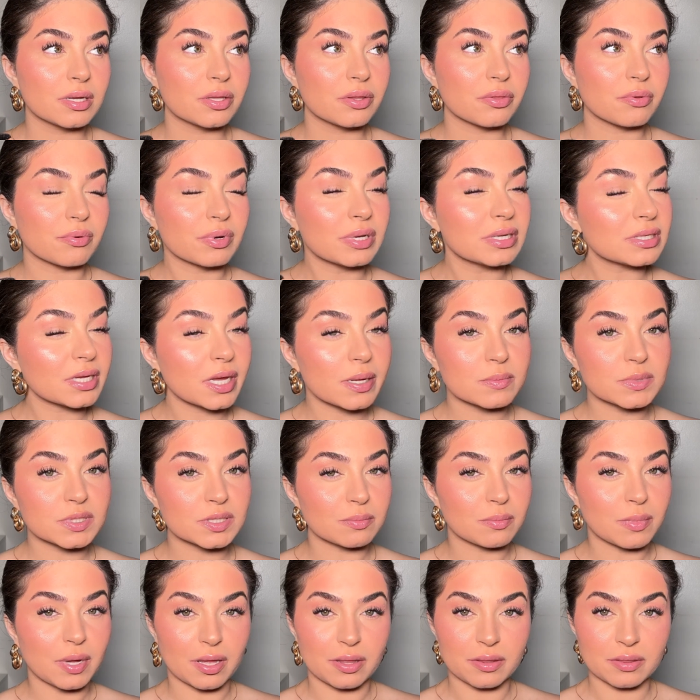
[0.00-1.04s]
3 times a
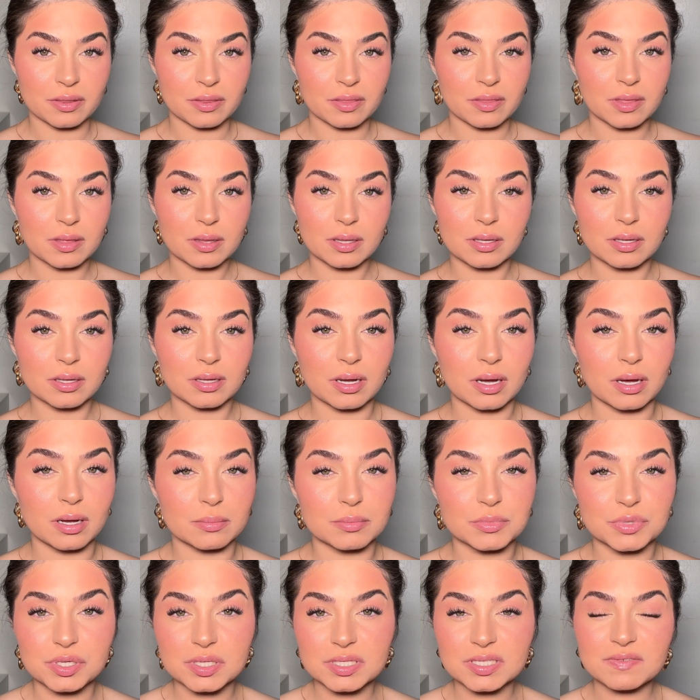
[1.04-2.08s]
month,
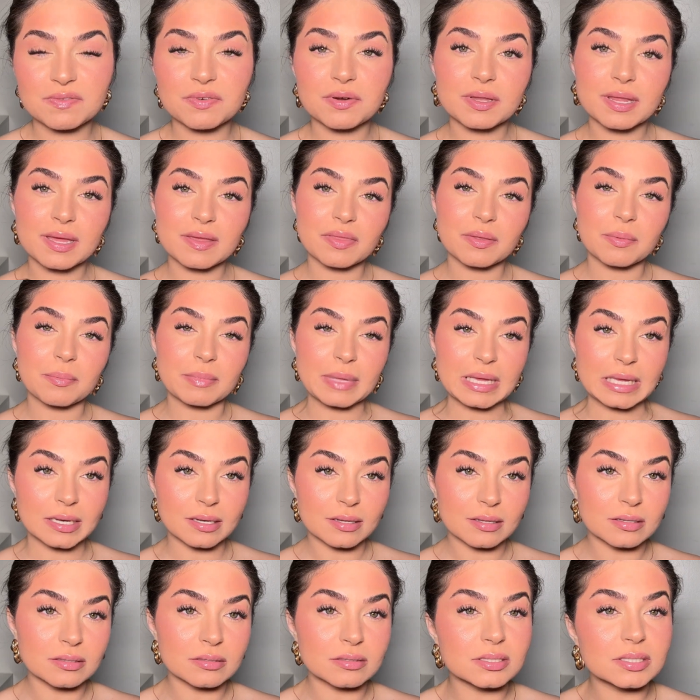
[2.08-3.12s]
just for like the
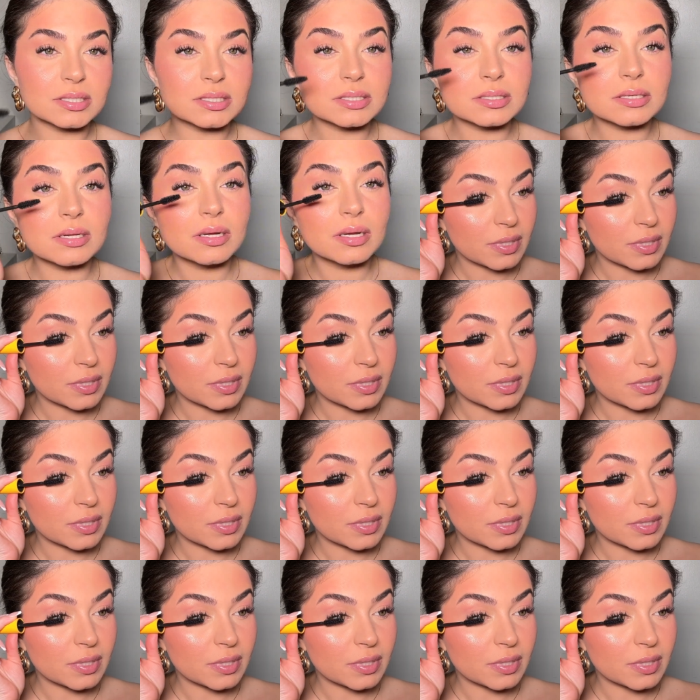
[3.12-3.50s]
maintenance,